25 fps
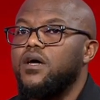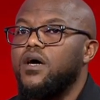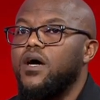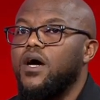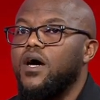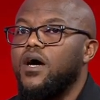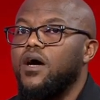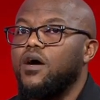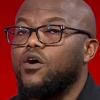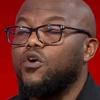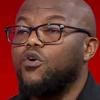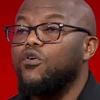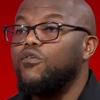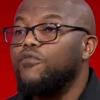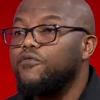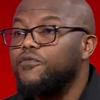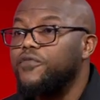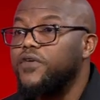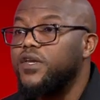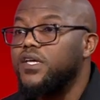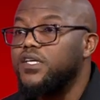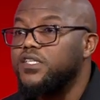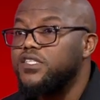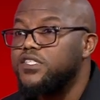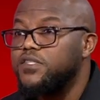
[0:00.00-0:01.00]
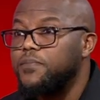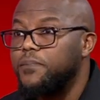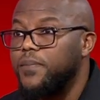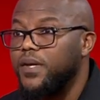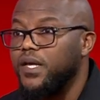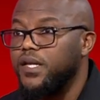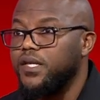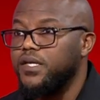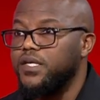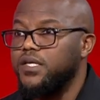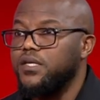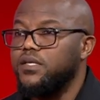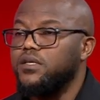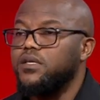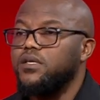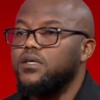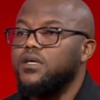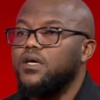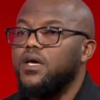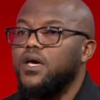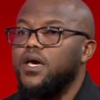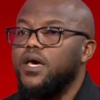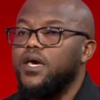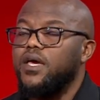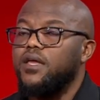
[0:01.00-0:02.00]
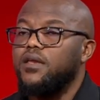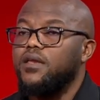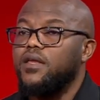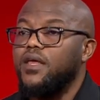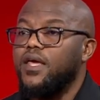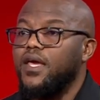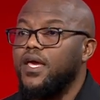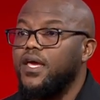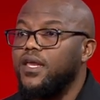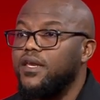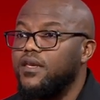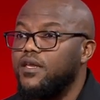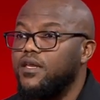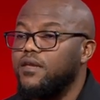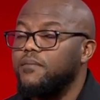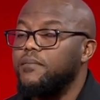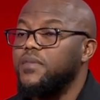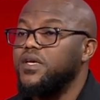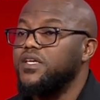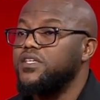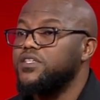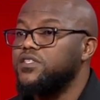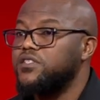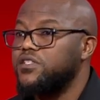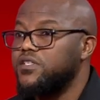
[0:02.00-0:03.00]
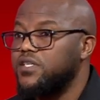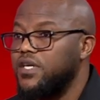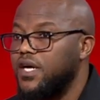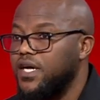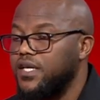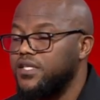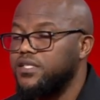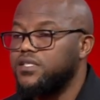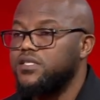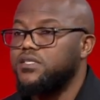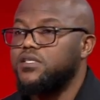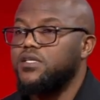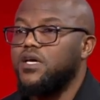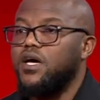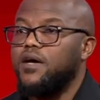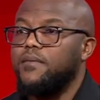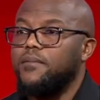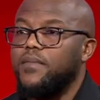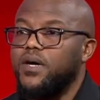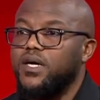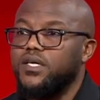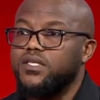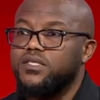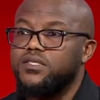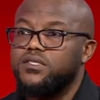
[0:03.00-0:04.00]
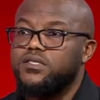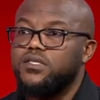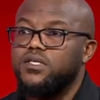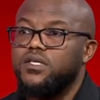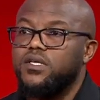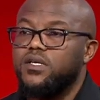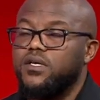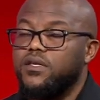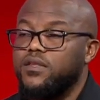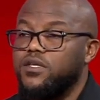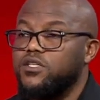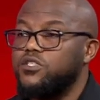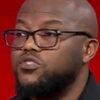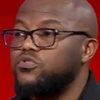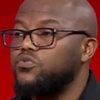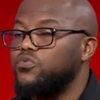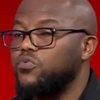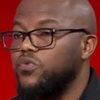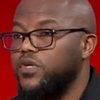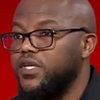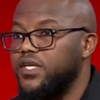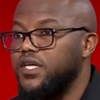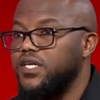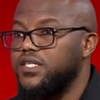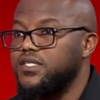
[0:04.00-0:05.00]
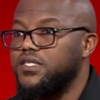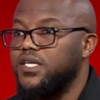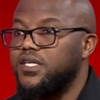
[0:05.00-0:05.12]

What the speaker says: confidence building and ending mistrust amongst these two leaders,